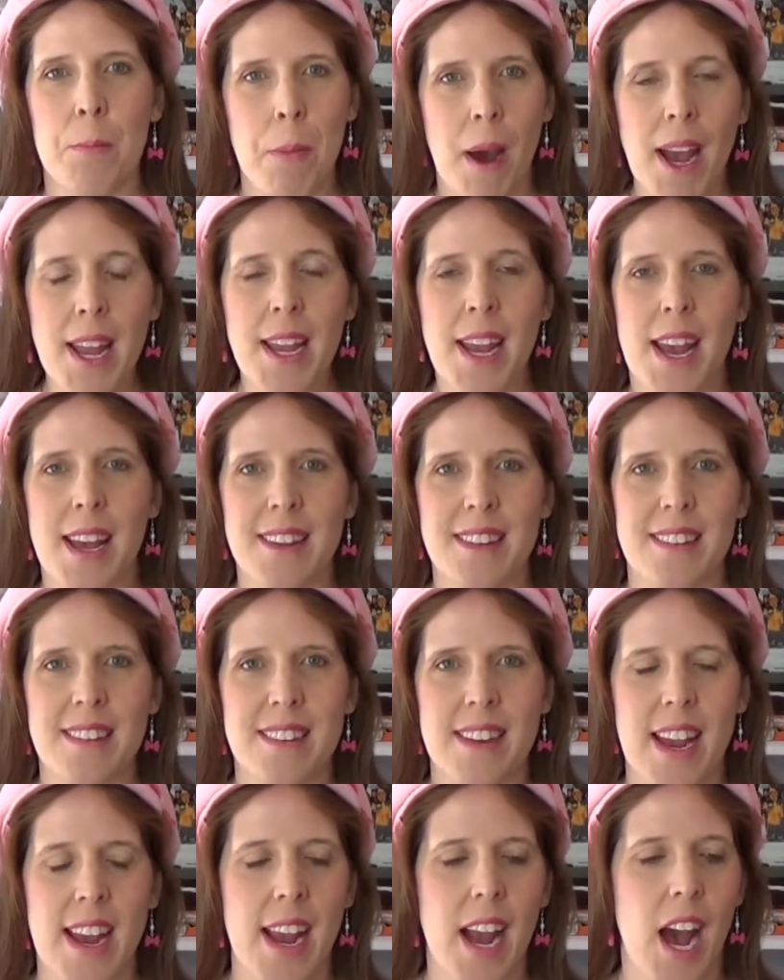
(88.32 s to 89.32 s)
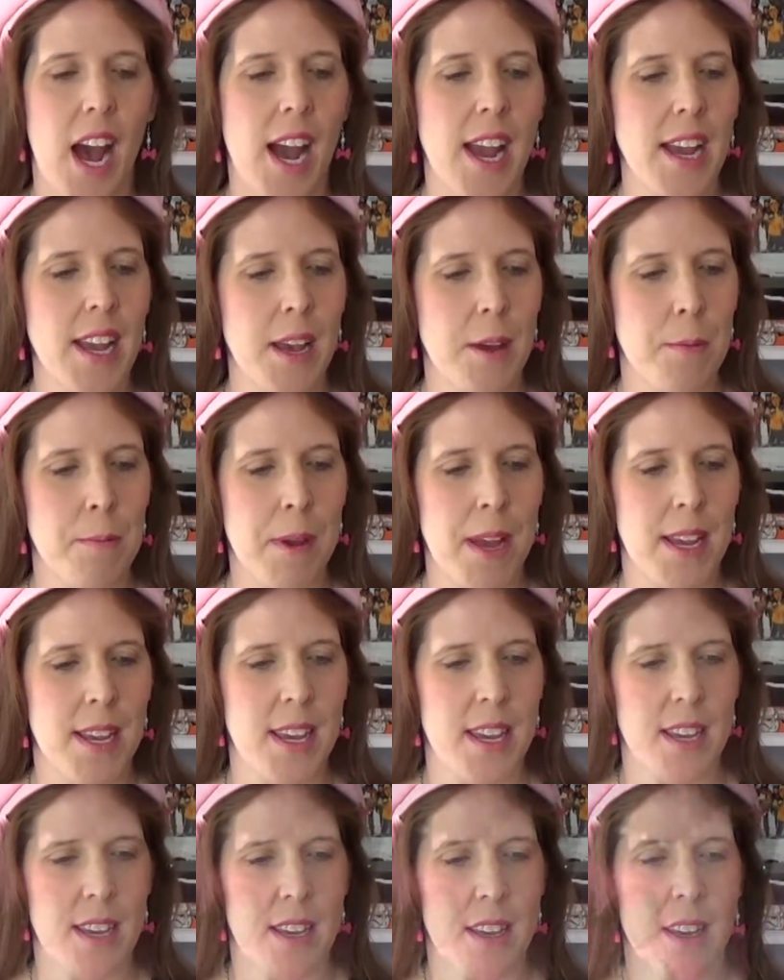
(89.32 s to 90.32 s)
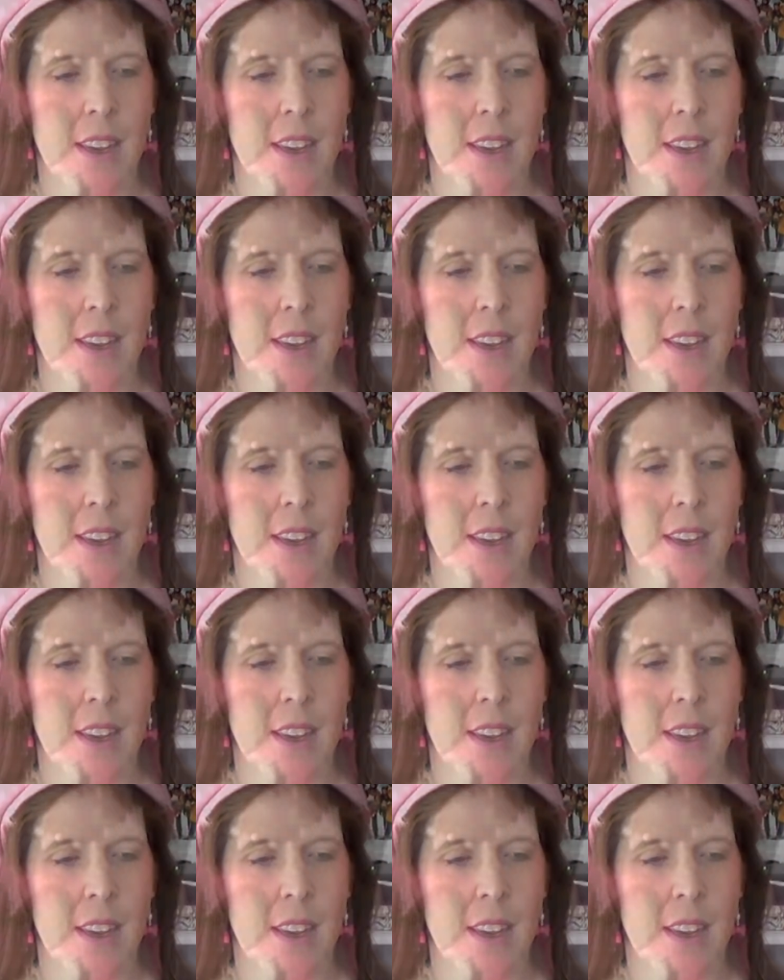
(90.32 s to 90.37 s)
my end today, I am making